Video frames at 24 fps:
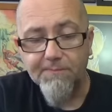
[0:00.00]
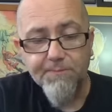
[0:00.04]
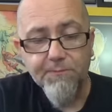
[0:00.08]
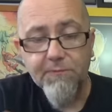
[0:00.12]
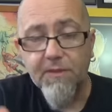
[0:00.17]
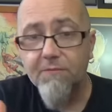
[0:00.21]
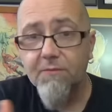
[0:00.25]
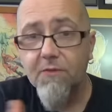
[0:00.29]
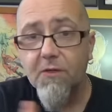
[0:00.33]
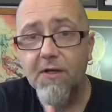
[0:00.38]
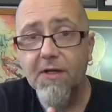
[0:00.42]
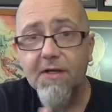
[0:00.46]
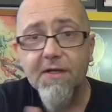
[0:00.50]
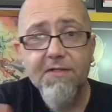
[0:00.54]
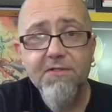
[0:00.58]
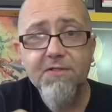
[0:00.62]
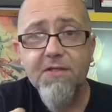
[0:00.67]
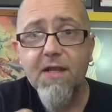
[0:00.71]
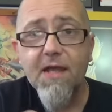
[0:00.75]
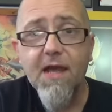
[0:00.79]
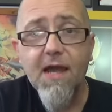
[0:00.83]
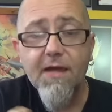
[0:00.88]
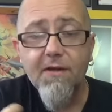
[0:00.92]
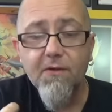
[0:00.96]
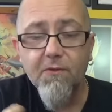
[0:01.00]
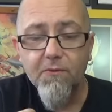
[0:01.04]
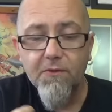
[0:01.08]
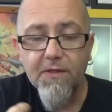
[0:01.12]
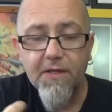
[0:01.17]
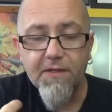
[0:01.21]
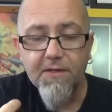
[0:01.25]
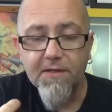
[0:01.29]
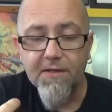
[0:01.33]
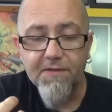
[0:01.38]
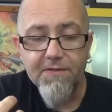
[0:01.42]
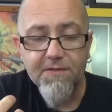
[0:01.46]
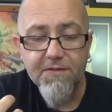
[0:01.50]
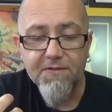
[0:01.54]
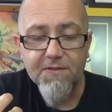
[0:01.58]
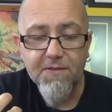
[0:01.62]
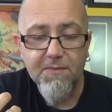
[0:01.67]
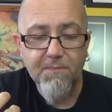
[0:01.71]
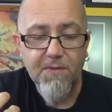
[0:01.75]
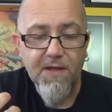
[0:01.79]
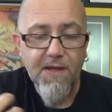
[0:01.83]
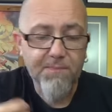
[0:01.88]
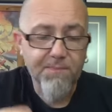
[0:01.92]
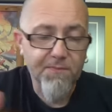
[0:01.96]
Even though, like I say, I don't like onions
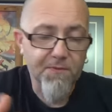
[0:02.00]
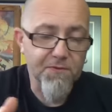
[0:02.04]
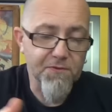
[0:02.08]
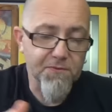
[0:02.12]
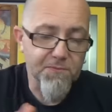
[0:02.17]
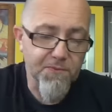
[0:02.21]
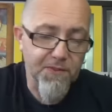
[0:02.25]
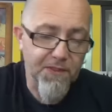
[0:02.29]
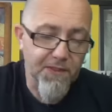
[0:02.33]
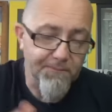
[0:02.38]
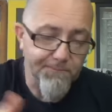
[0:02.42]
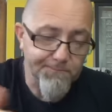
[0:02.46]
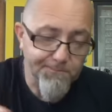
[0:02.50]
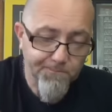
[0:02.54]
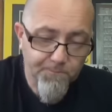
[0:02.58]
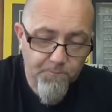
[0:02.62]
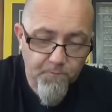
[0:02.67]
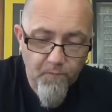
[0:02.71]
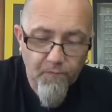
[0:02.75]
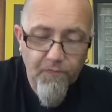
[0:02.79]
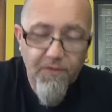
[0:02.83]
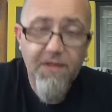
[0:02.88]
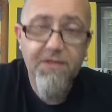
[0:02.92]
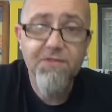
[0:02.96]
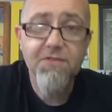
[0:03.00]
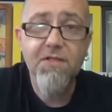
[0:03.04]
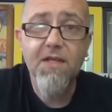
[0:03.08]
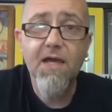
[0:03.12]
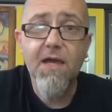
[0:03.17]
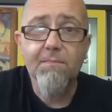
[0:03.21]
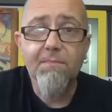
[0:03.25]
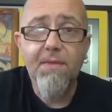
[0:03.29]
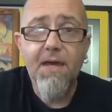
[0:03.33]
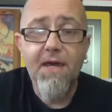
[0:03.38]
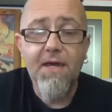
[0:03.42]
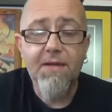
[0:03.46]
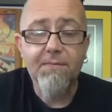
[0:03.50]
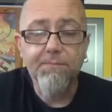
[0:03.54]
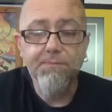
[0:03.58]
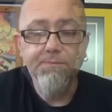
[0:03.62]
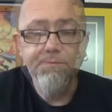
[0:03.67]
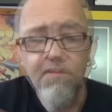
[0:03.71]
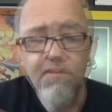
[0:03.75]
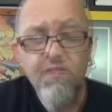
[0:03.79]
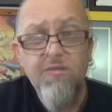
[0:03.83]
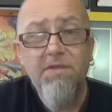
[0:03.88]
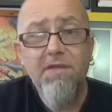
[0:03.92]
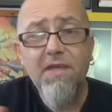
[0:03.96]
and peppers, but it's not bad.
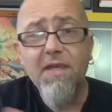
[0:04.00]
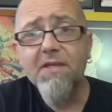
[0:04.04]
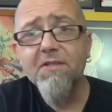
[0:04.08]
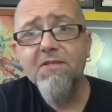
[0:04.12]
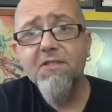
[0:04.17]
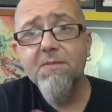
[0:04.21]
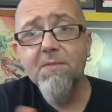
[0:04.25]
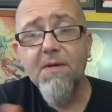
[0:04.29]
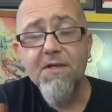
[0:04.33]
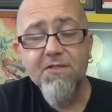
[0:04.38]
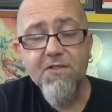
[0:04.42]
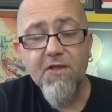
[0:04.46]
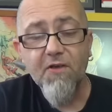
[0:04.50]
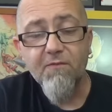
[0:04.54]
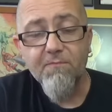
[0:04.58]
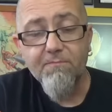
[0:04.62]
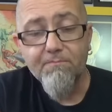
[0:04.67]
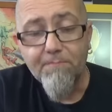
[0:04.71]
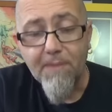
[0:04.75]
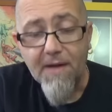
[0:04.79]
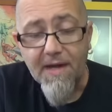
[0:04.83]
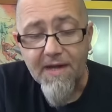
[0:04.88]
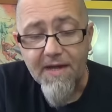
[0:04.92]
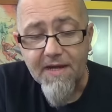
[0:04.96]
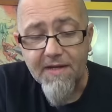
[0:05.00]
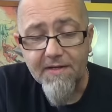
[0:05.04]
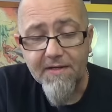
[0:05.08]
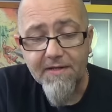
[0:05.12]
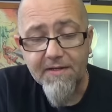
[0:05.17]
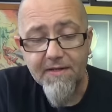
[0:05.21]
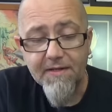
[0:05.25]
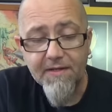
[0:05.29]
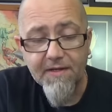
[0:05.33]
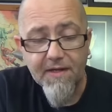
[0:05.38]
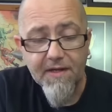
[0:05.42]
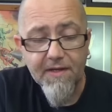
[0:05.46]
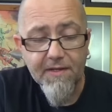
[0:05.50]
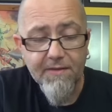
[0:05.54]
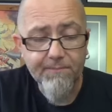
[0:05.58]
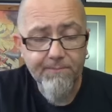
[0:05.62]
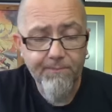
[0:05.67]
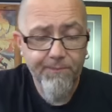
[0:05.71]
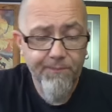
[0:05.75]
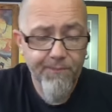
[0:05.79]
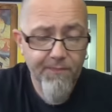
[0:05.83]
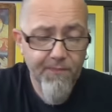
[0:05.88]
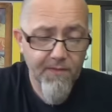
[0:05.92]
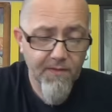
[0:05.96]
Can't see myself buying it again.
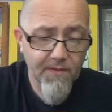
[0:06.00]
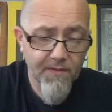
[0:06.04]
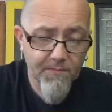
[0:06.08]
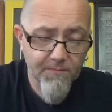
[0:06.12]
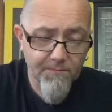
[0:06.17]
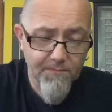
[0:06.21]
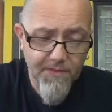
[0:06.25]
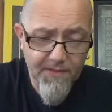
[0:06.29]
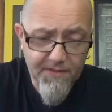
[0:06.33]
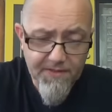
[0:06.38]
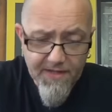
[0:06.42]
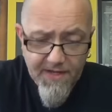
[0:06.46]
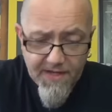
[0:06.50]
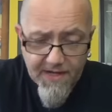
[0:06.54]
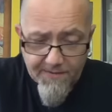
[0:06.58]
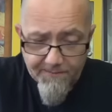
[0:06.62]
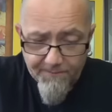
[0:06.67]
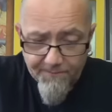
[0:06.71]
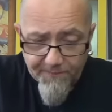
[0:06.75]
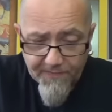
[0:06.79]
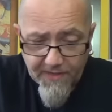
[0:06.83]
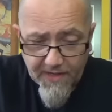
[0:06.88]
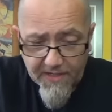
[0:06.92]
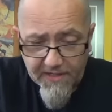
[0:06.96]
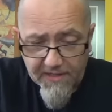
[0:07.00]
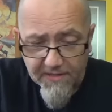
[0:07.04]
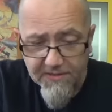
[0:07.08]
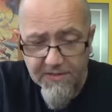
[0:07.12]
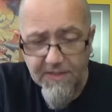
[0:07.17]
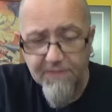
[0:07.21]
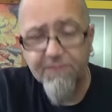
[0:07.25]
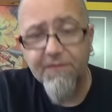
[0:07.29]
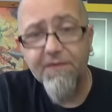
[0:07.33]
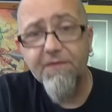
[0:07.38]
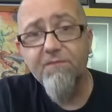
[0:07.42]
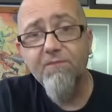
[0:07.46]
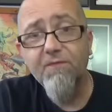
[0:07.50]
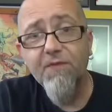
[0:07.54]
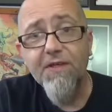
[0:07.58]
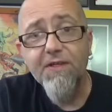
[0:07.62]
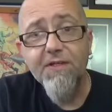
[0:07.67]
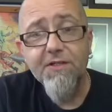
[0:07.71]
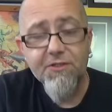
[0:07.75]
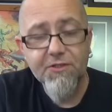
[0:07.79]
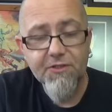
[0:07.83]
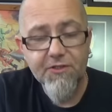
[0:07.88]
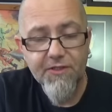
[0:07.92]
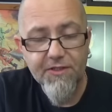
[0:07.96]
But yeah, I could definitely
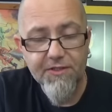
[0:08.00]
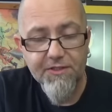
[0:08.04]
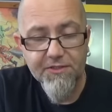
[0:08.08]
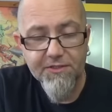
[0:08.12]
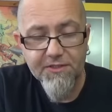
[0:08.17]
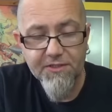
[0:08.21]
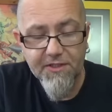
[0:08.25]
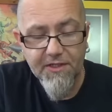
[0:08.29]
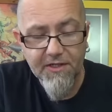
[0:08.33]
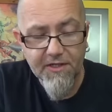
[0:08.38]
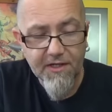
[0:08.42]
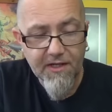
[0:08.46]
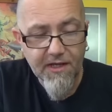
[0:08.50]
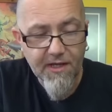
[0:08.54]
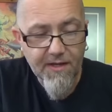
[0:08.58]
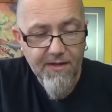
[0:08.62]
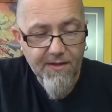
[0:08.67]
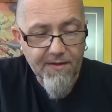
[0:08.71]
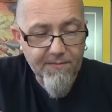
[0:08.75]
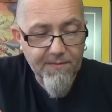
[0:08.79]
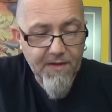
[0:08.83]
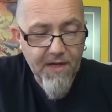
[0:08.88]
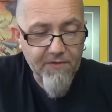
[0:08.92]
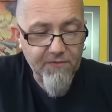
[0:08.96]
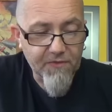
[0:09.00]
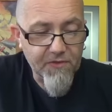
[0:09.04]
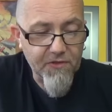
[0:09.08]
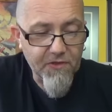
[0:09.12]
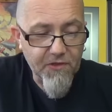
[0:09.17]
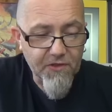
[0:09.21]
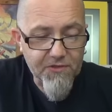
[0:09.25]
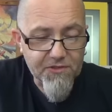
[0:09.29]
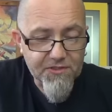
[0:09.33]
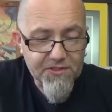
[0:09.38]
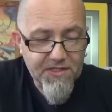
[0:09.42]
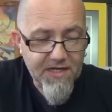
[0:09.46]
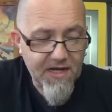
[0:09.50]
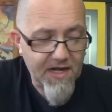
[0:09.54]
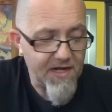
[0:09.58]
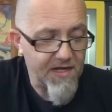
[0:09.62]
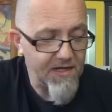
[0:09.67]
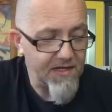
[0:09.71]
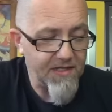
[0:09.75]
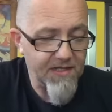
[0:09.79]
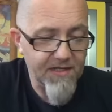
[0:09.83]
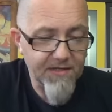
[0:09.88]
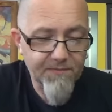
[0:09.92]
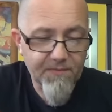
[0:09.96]
finish this. I'm not
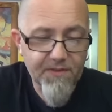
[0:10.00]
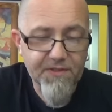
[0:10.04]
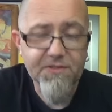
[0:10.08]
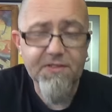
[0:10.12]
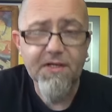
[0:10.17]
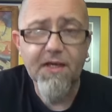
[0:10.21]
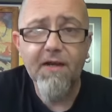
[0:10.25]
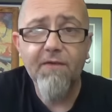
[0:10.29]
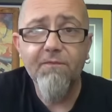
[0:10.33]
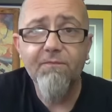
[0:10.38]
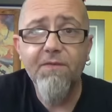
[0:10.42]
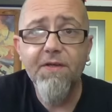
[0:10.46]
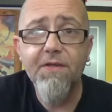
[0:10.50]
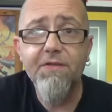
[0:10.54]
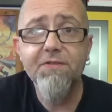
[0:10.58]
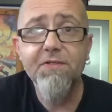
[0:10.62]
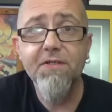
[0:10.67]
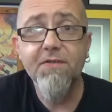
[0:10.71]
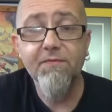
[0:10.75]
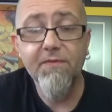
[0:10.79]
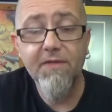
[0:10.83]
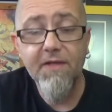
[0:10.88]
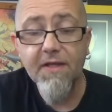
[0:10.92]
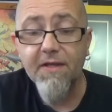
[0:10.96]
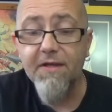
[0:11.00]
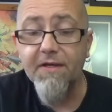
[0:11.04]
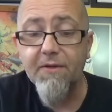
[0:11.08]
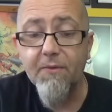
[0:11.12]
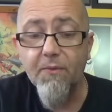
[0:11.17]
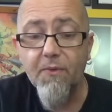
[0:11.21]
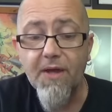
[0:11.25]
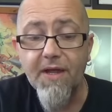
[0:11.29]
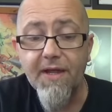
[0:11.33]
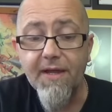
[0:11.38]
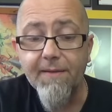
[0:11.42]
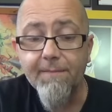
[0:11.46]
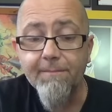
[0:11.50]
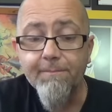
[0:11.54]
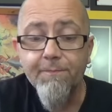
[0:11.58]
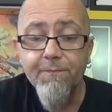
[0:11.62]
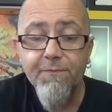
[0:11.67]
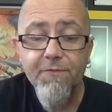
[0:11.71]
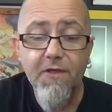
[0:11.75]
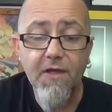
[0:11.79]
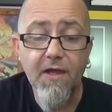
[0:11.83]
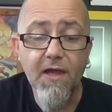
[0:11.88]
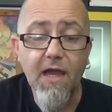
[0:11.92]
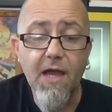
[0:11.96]
regurgitating it. It's not offensive in any way.
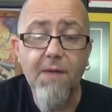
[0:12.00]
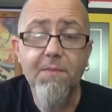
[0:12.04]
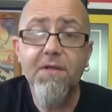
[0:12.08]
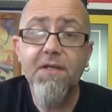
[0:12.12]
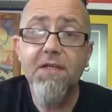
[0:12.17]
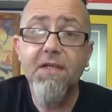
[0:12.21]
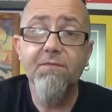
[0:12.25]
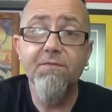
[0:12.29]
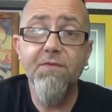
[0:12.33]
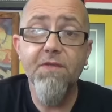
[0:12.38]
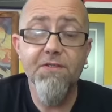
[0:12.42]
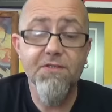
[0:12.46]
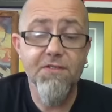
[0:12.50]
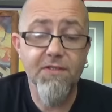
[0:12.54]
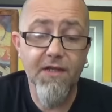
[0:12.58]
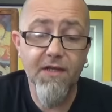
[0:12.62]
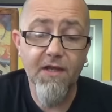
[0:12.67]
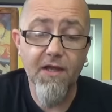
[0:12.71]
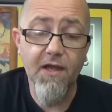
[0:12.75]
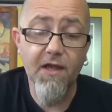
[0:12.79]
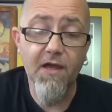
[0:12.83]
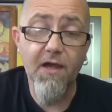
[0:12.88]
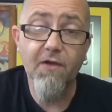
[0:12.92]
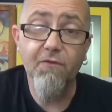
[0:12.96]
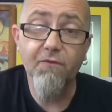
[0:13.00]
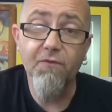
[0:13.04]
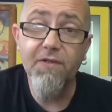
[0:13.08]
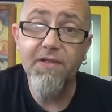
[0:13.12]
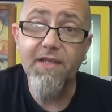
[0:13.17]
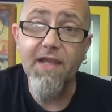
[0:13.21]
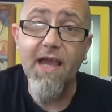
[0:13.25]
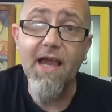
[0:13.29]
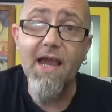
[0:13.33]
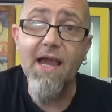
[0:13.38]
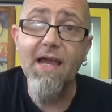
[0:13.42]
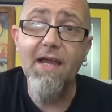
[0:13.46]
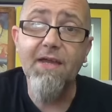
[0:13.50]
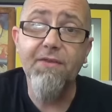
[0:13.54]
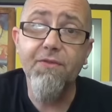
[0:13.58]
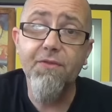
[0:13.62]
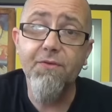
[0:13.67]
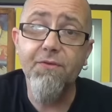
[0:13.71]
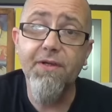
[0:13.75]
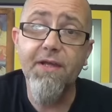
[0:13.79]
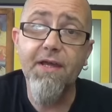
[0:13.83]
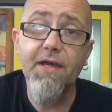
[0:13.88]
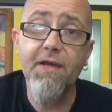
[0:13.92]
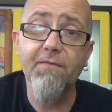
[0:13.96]
So I'm going to give this like a really high
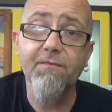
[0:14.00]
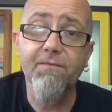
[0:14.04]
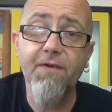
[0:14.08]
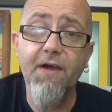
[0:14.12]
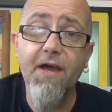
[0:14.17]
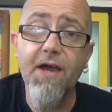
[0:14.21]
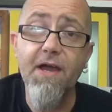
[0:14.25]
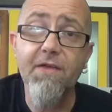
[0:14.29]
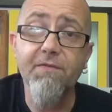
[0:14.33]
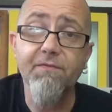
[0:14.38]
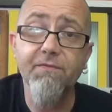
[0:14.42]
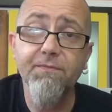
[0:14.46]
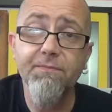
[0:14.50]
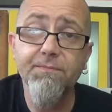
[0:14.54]
3 out of 5.